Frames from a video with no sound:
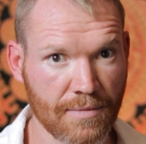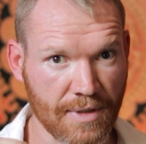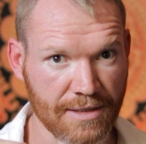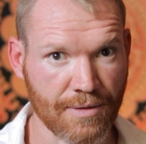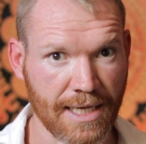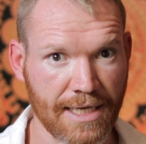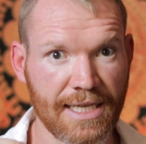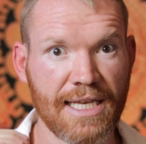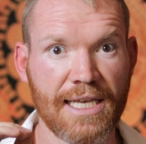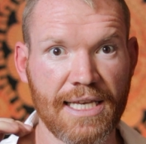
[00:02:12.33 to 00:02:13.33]
That's right,
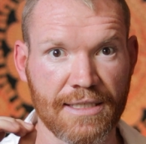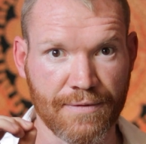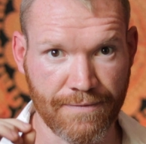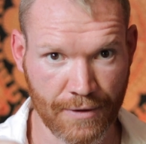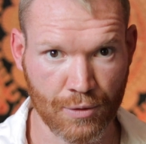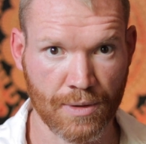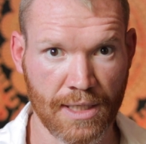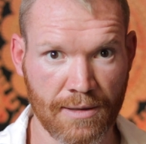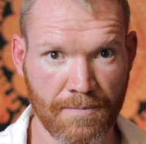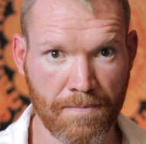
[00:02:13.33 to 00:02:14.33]
it's food.
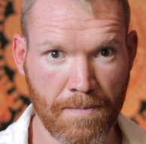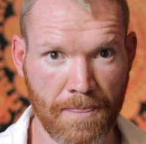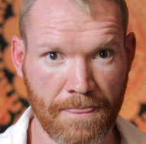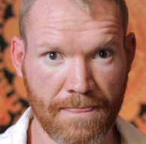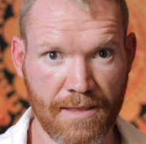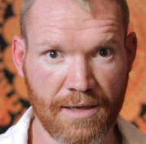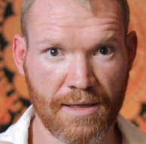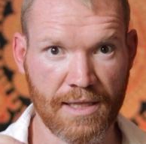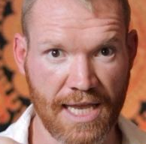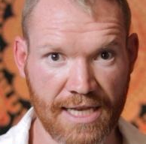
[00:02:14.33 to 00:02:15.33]

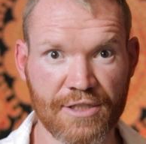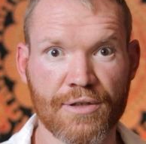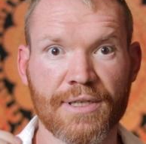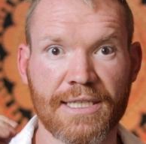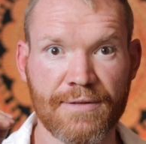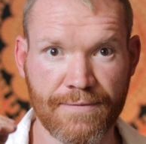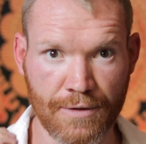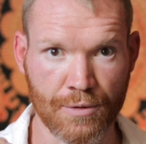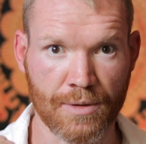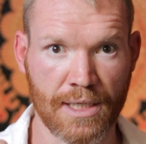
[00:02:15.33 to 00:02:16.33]
The answer is
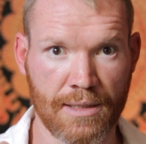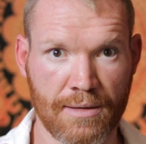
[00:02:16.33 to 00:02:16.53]
food.